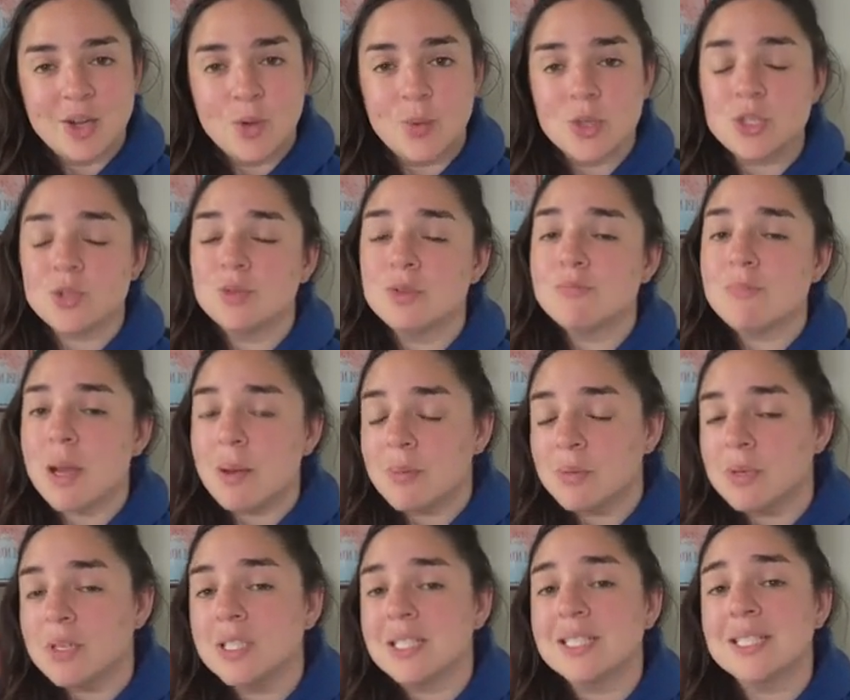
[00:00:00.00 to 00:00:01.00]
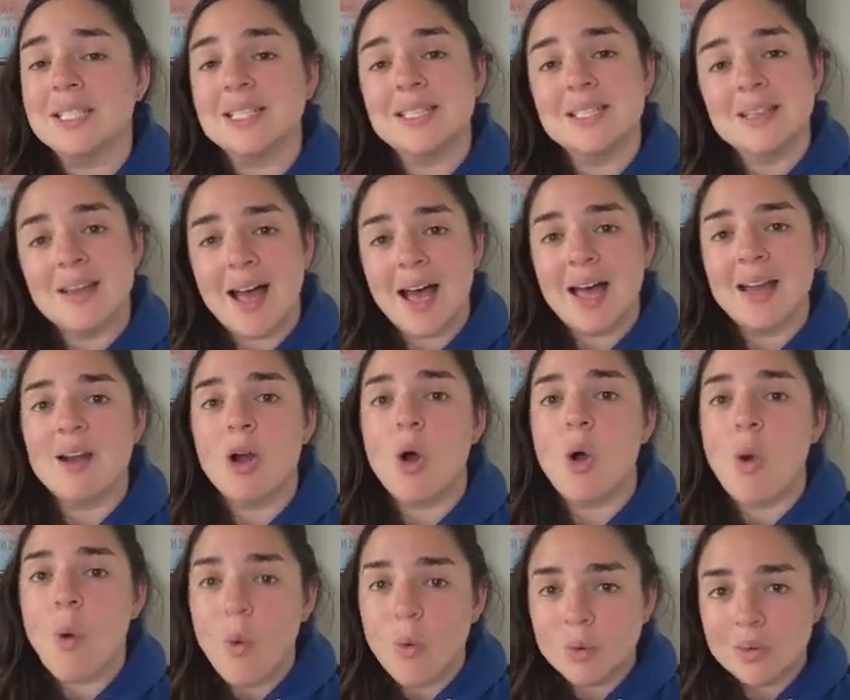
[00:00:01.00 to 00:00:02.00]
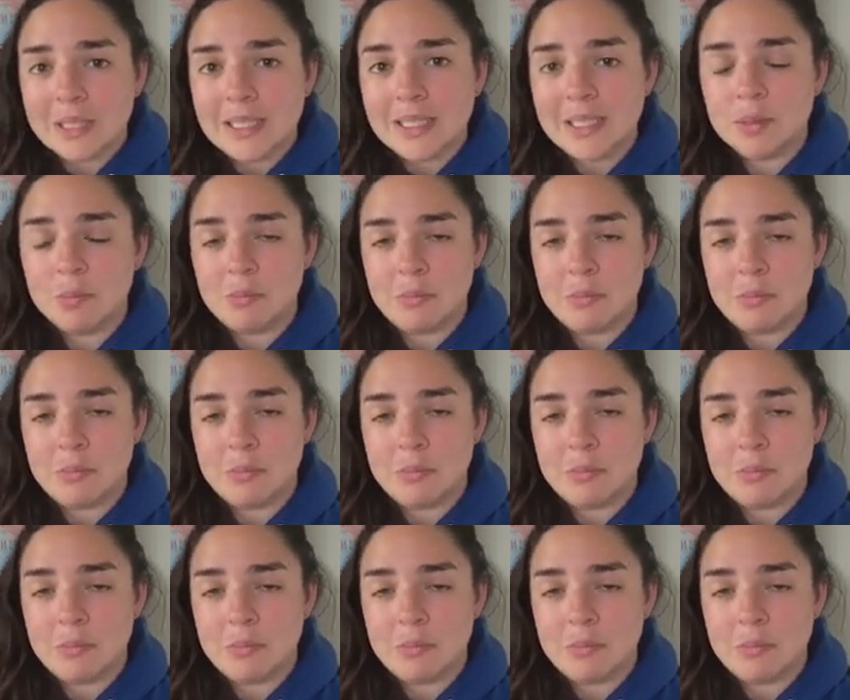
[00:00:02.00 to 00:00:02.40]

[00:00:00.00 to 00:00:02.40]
which, remember, does not only